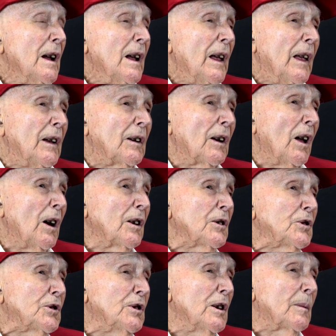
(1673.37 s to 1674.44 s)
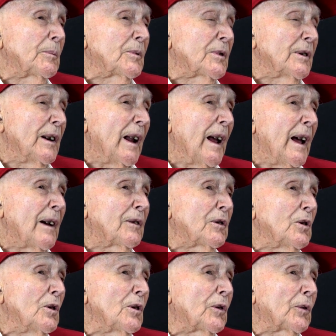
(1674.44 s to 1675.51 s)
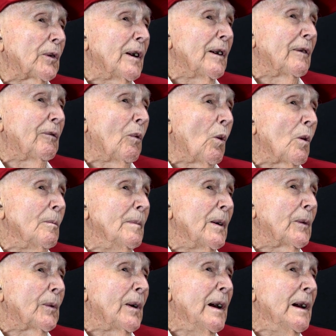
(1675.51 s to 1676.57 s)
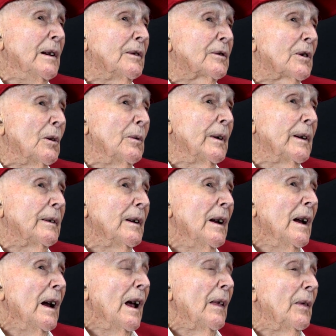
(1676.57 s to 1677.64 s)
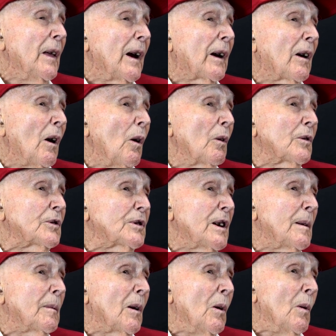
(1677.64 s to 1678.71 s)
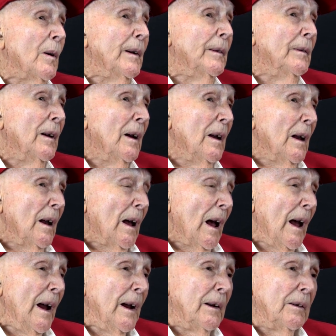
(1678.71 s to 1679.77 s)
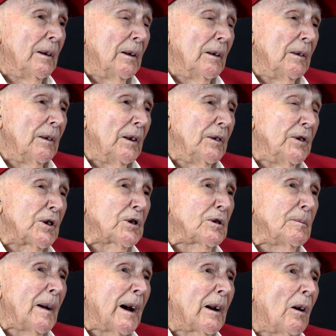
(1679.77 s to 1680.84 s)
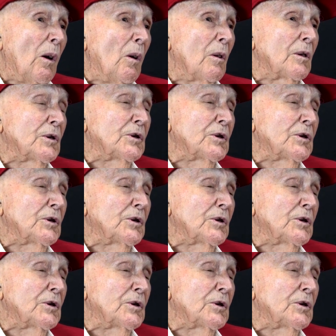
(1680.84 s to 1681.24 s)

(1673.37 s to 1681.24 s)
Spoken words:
There's a lot of ships that have 2 or 3 or 4 Marines on it. They call it seagoing. And just about all the